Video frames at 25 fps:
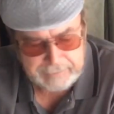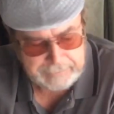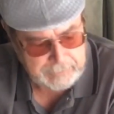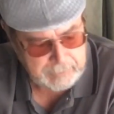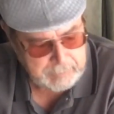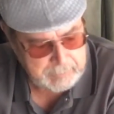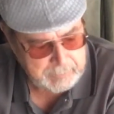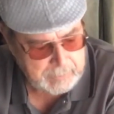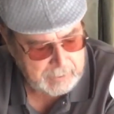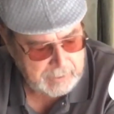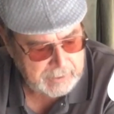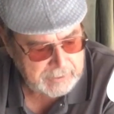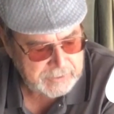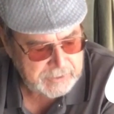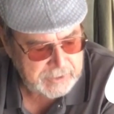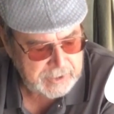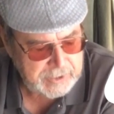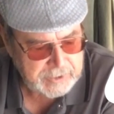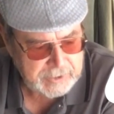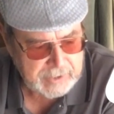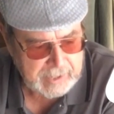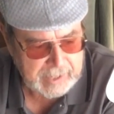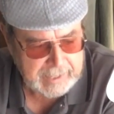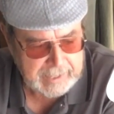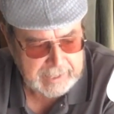Football
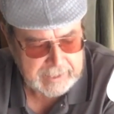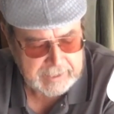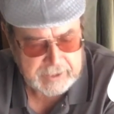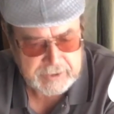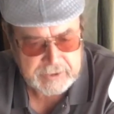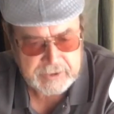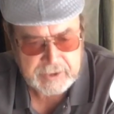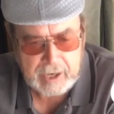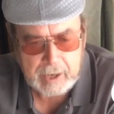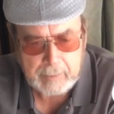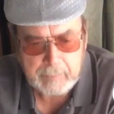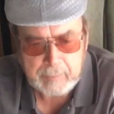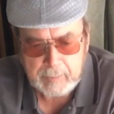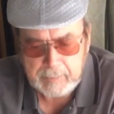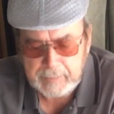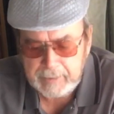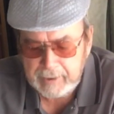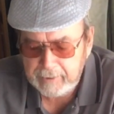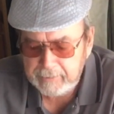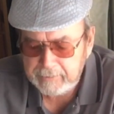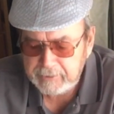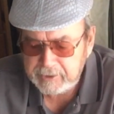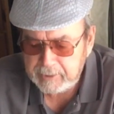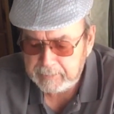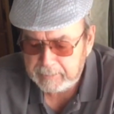season, I get to start
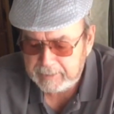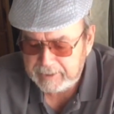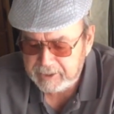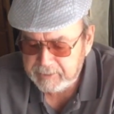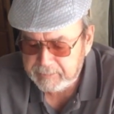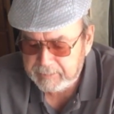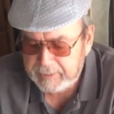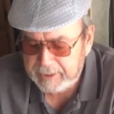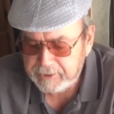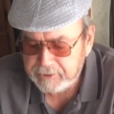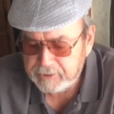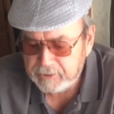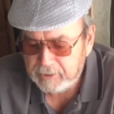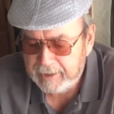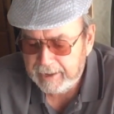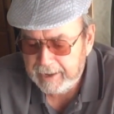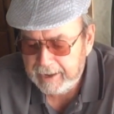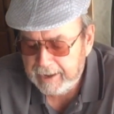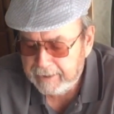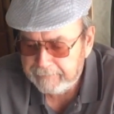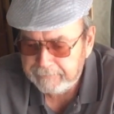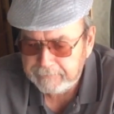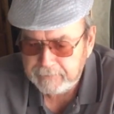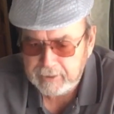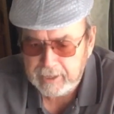preparing some of my special
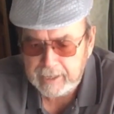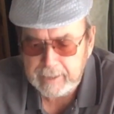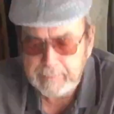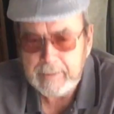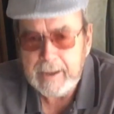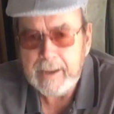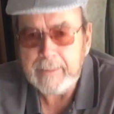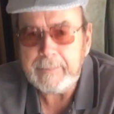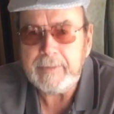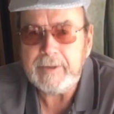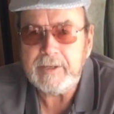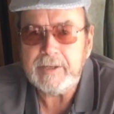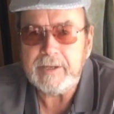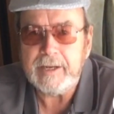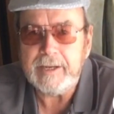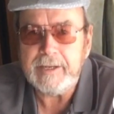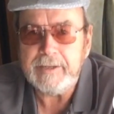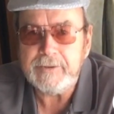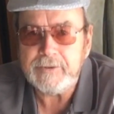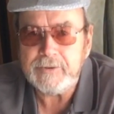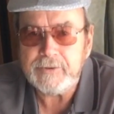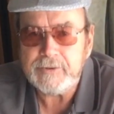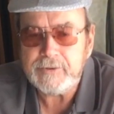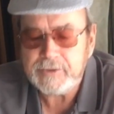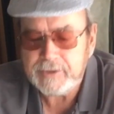halftime
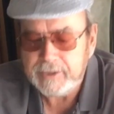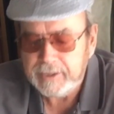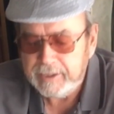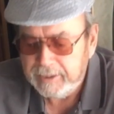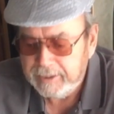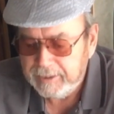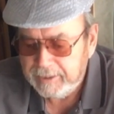appetizers.